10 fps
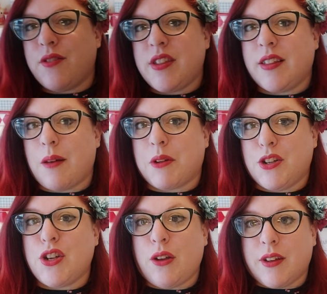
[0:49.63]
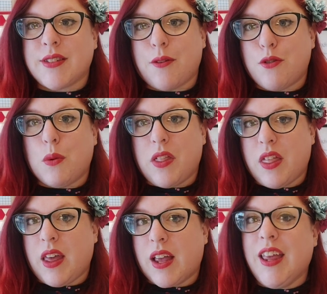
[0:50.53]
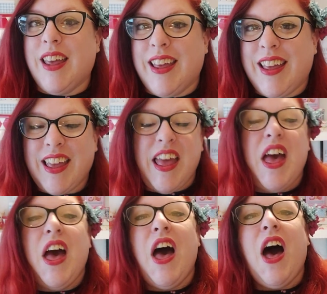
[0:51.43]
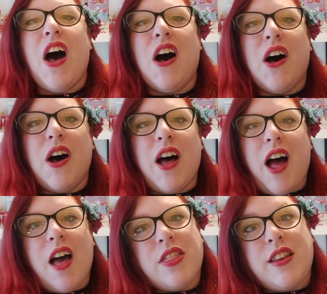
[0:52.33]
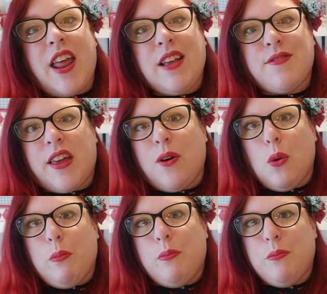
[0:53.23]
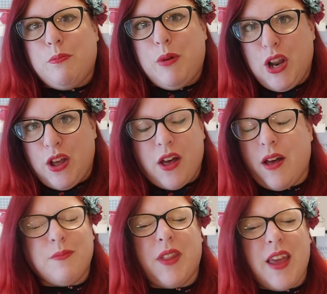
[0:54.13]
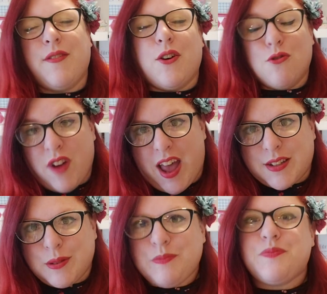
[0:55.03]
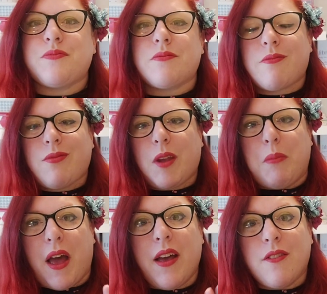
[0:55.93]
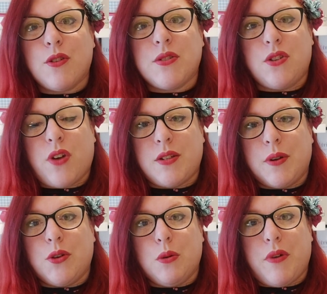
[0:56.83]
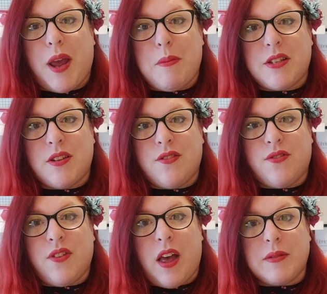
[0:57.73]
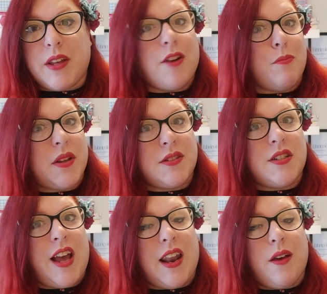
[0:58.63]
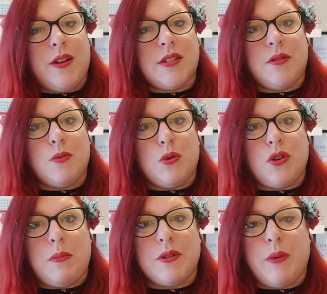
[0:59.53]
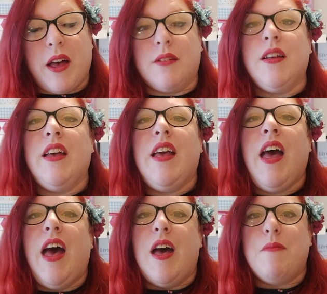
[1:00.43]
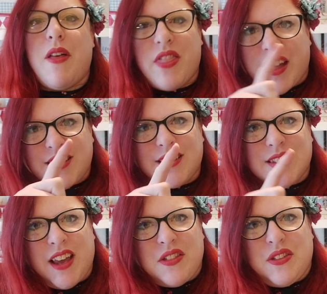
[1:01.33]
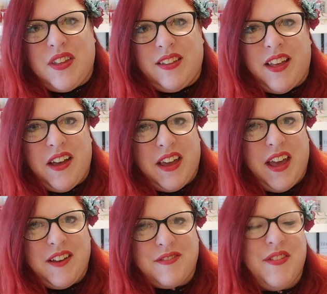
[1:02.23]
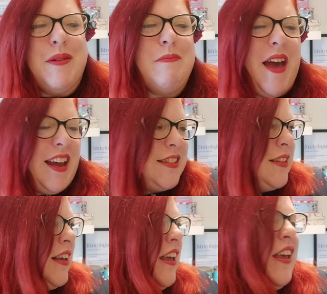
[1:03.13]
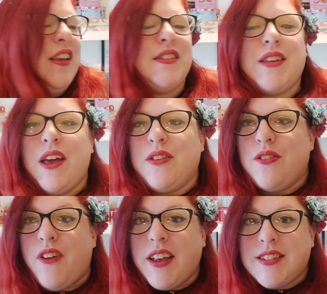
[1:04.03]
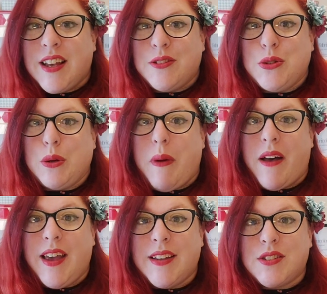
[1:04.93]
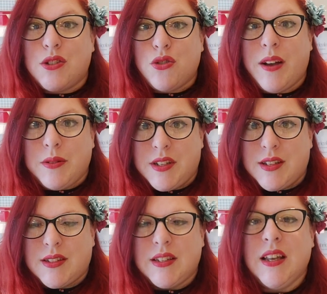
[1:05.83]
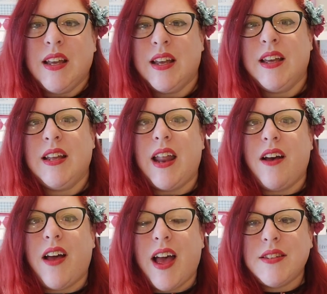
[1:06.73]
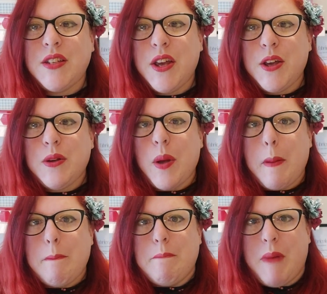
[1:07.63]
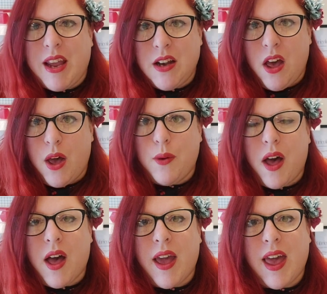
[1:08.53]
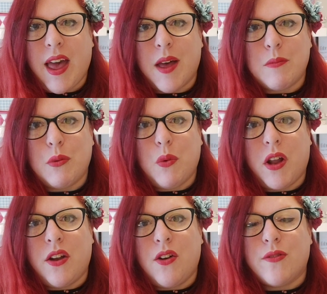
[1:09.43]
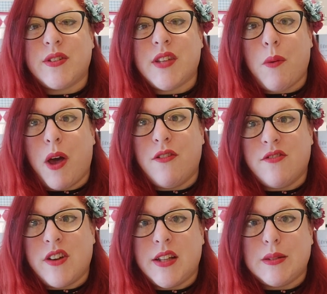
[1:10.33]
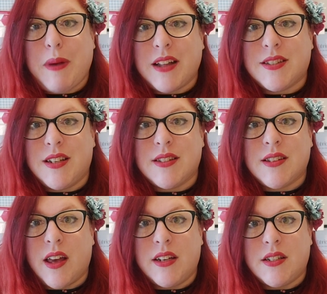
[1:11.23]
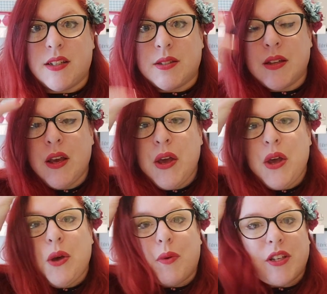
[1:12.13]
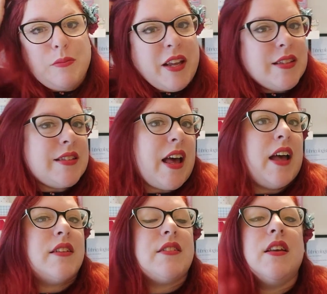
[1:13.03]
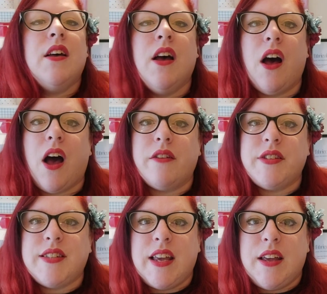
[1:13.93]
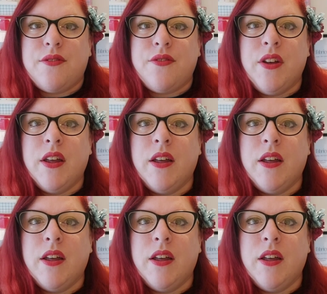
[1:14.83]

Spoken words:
everything that I'm going to show you except for one thing, are either navy or blue, navy or red. But I have also tried to incorporate a bit of kind of mustard yellow into the wardrobe as well. And that is the other thing that I have made. So the first thing I'll talk about is trousers. Now, as you may know, I am one of Sew Over It's pattern insiders, which means that I receive